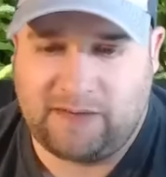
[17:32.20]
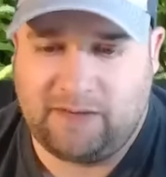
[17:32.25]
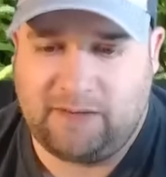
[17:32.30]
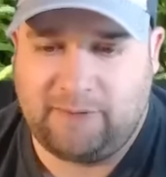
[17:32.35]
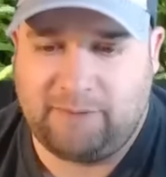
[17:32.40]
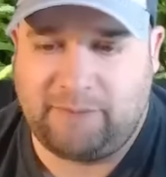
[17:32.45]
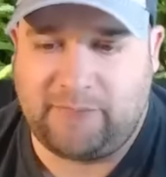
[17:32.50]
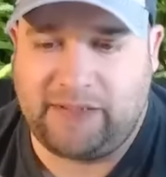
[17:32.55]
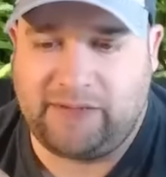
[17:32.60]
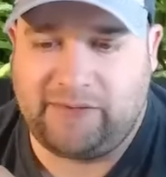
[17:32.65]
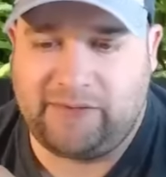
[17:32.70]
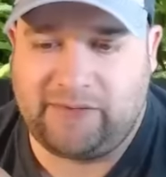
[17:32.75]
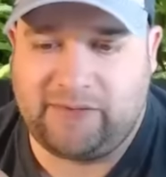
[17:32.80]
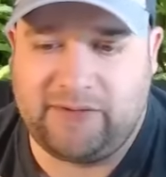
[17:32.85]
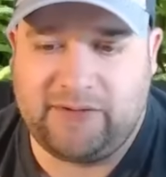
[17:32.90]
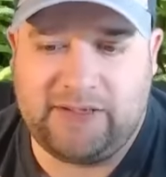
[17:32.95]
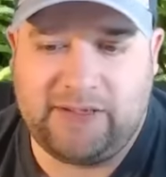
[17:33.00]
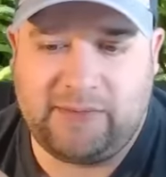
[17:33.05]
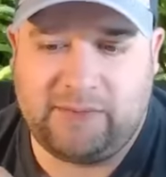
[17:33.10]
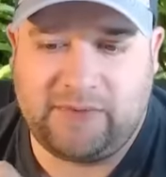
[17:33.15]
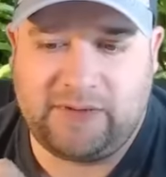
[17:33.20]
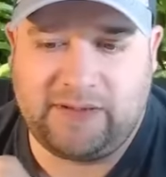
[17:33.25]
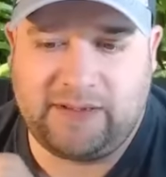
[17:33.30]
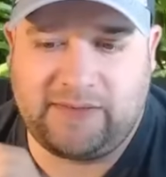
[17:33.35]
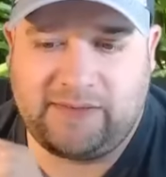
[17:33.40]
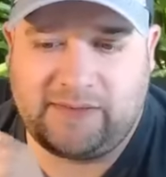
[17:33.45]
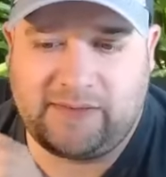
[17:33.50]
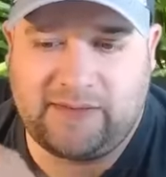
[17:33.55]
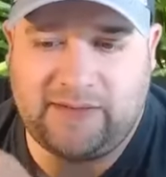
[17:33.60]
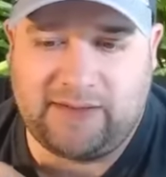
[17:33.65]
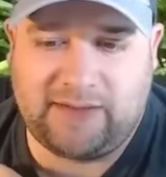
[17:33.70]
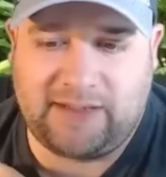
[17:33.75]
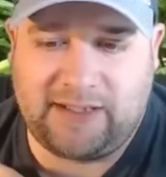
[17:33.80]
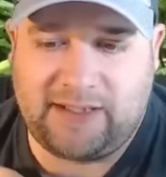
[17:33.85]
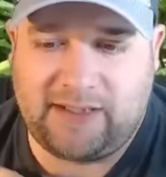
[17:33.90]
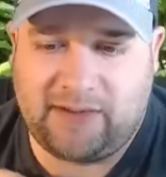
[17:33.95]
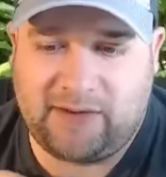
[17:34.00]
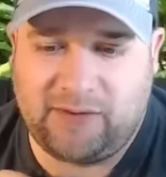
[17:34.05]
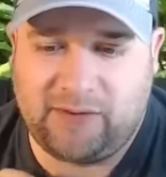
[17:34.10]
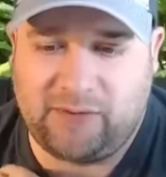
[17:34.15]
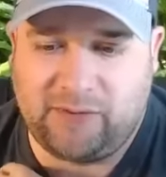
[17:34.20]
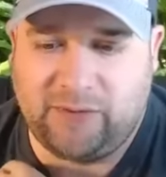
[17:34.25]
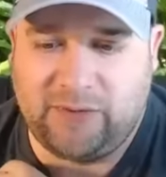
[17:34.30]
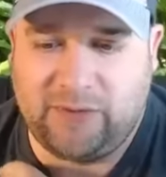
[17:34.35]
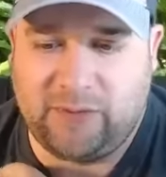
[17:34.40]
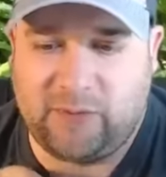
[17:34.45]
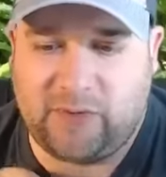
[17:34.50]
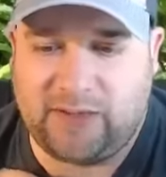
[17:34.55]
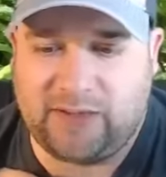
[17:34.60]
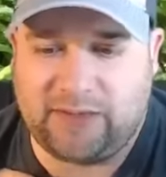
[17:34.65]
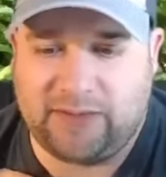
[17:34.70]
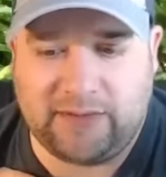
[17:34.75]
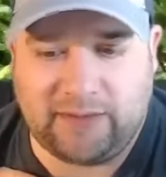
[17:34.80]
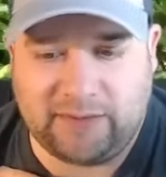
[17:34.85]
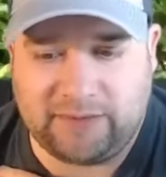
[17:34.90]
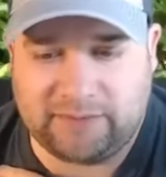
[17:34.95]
My stream doesn't allow rewinding.